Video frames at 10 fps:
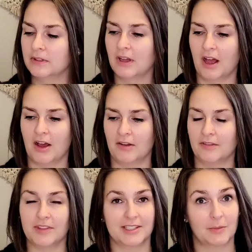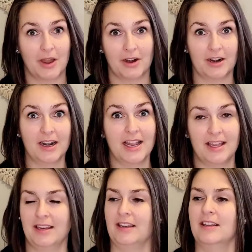of the sweater
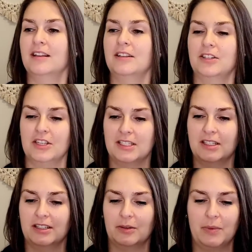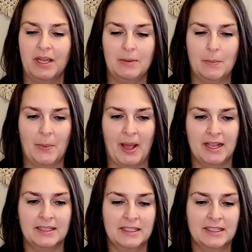in just a little bit, but